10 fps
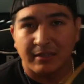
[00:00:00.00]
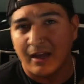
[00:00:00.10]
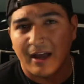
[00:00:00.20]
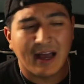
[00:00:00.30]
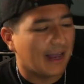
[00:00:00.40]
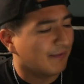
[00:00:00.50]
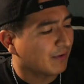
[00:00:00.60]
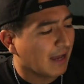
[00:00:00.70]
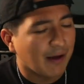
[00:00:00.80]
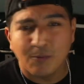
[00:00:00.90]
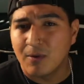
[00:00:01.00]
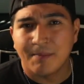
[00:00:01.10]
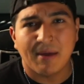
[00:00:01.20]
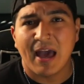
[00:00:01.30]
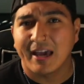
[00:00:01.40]
uh, I forgot
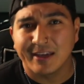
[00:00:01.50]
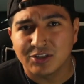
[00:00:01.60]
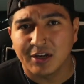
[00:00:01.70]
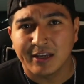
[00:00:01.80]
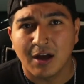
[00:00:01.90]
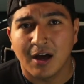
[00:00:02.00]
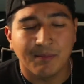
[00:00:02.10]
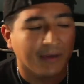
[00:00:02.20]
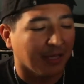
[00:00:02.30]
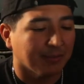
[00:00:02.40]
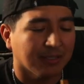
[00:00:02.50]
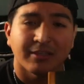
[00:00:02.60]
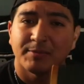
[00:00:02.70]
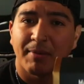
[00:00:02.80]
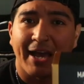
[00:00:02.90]
what package I got, but it comes in
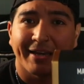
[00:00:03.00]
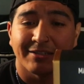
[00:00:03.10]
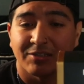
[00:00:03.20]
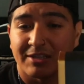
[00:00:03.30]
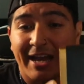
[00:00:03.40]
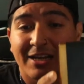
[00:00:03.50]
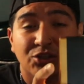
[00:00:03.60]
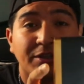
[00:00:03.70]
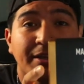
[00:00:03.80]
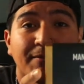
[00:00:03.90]
this package. It's actually